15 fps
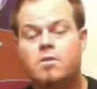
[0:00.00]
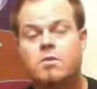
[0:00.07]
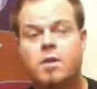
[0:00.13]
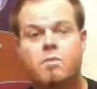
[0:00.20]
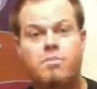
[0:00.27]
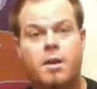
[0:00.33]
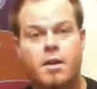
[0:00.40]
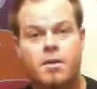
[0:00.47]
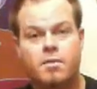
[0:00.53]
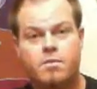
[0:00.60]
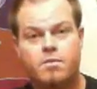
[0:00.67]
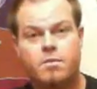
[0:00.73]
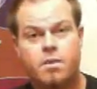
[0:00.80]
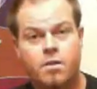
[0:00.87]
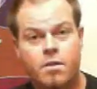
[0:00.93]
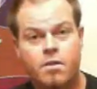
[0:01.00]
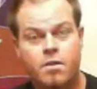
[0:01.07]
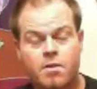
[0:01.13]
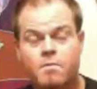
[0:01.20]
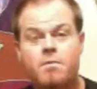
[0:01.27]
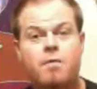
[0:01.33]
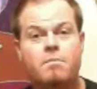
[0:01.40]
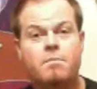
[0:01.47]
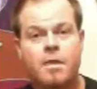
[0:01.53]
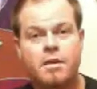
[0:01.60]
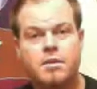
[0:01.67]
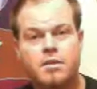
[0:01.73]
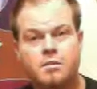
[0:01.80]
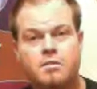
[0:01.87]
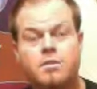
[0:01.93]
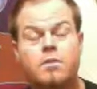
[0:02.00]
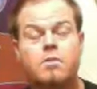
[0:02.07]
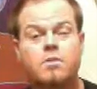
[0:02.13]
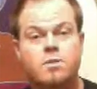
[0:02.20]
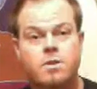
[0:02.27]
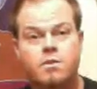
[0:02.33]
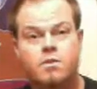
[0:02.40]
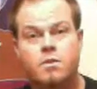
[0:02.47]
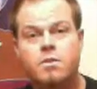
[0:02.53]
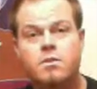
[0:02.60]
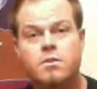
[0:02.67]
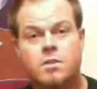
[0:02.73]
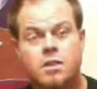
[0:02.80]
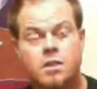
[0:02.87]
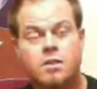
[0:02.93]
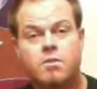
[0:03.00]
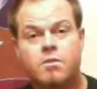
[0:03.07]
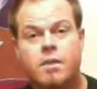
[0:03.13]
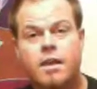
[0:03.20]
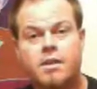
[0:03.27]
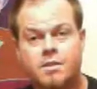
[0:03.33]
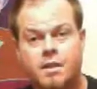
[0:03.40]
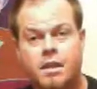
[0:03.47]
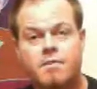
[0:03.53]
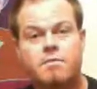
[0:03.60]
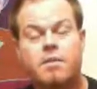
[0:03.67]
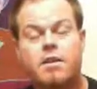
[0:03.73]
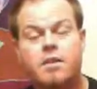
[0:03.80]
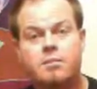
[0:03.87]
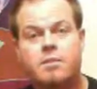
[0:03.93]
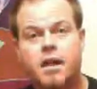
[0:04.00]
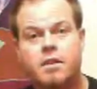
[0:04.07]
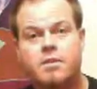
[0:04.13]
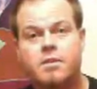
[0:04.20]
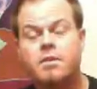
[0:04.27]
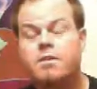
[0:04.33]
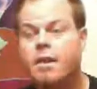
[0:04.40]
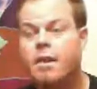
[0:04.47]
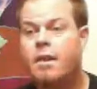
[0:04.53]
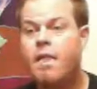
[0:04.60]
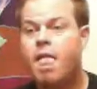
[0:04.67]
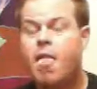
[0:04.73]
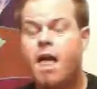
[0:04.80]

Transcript: but you the fermented foods creates that friendly bacteria,